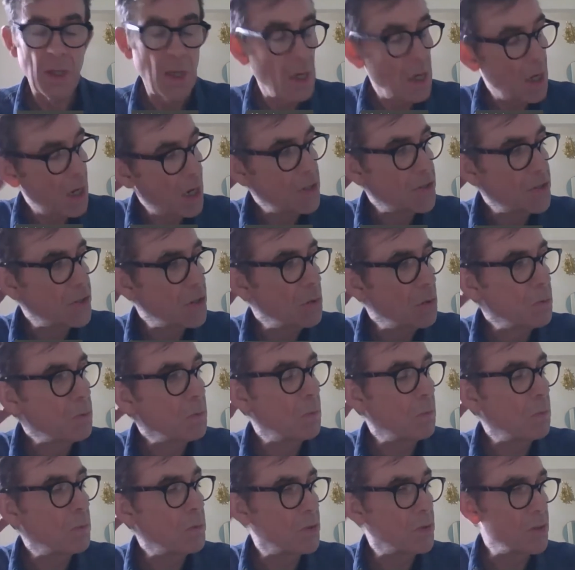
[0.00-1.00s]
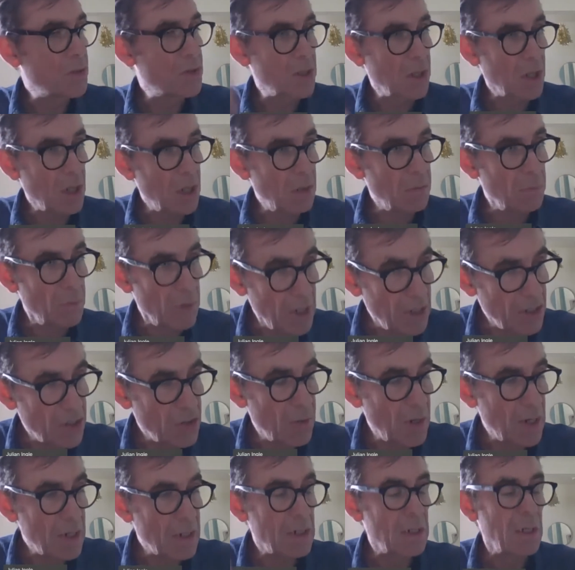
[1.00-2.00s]
And so just to kind of
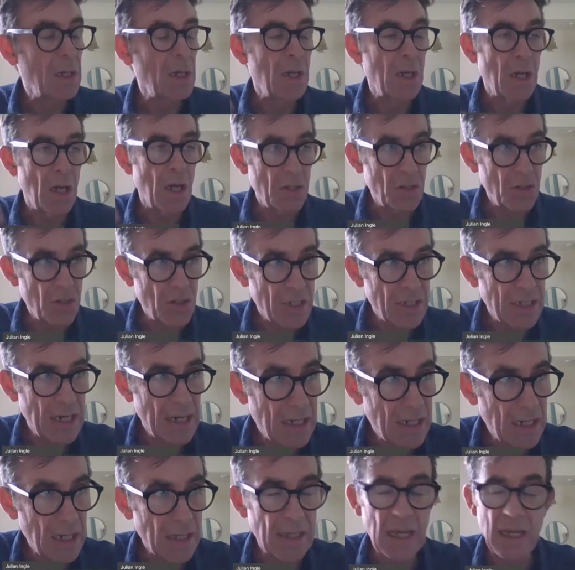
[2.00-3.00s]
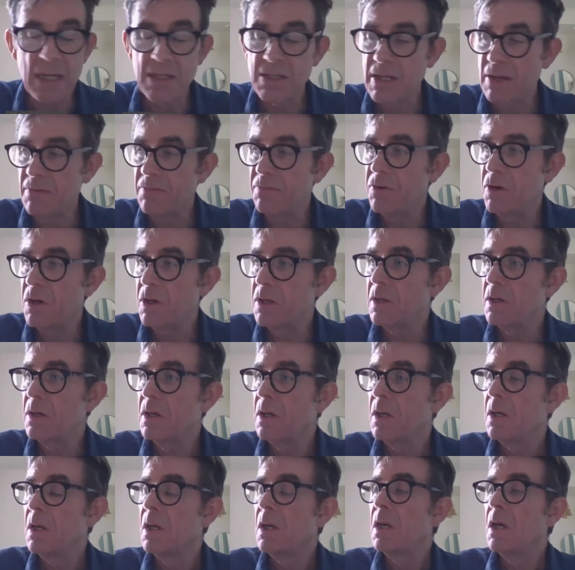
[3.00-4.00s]
reiterate, just to take it that step further,
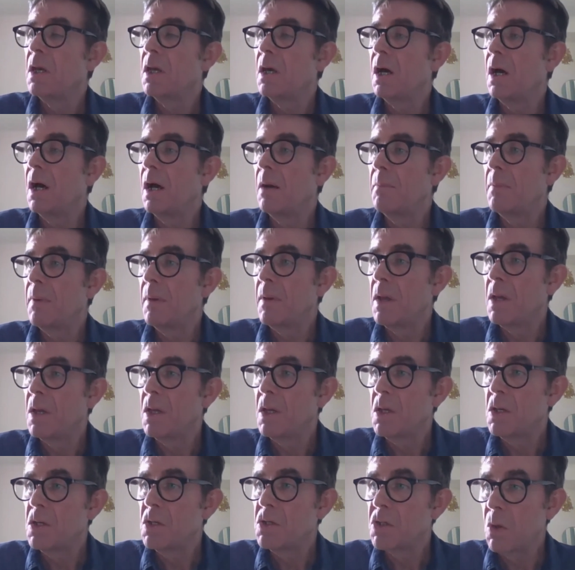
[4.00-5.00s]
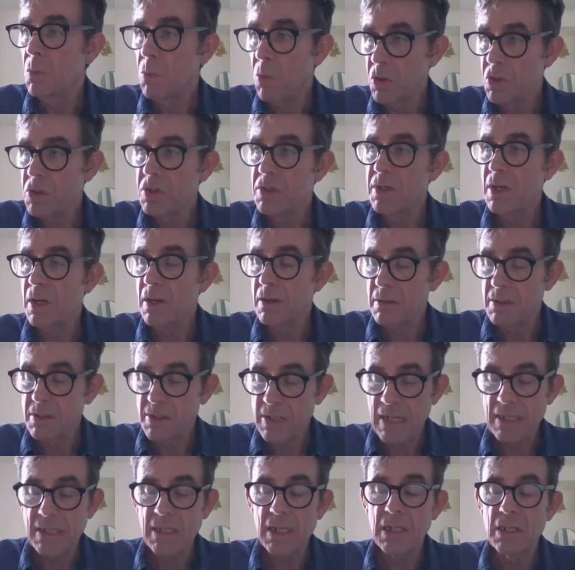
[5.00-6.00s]
so once
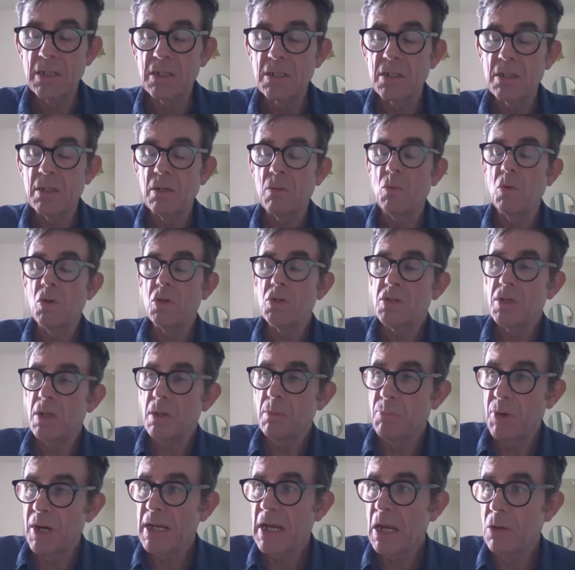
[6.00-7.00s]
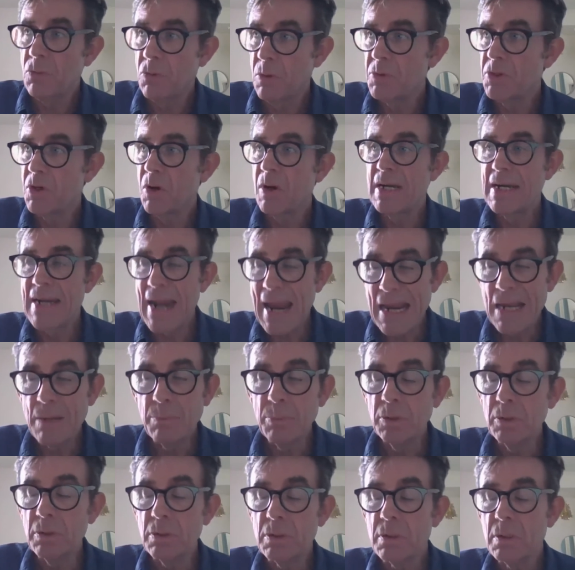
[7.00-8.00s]
breakout rooms are
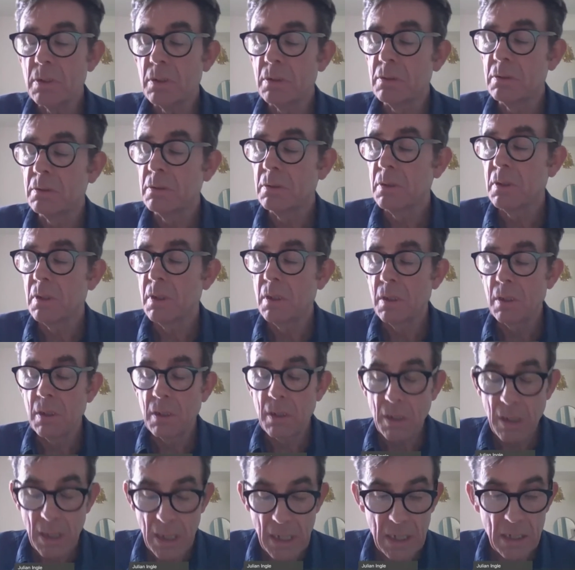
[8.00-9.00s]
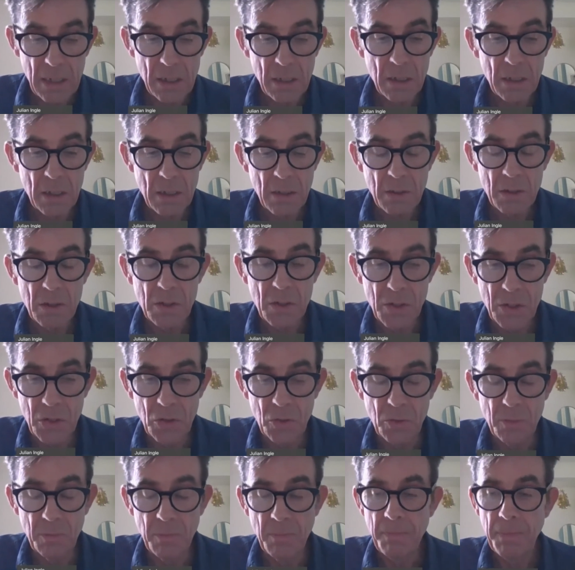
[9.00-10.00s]
enabled in
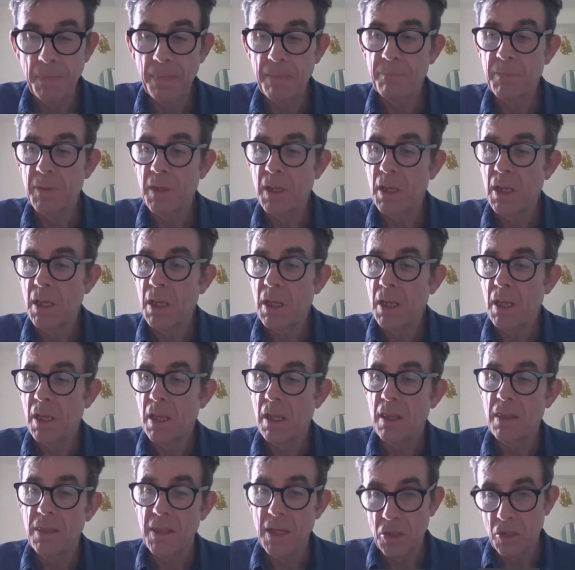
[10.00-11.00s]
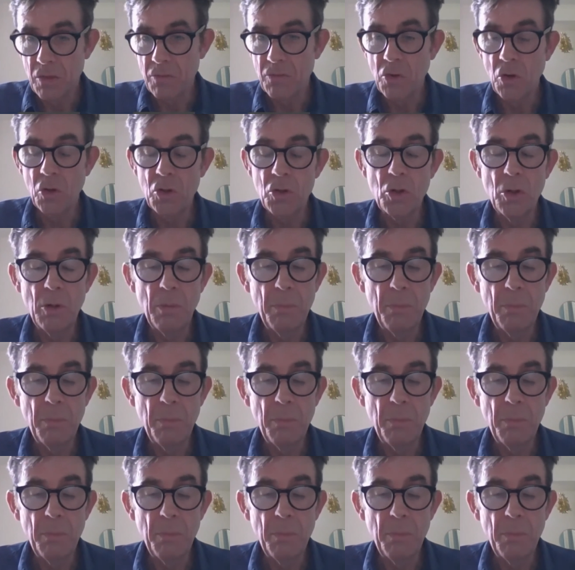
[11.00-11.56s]
Zoom, then you've got your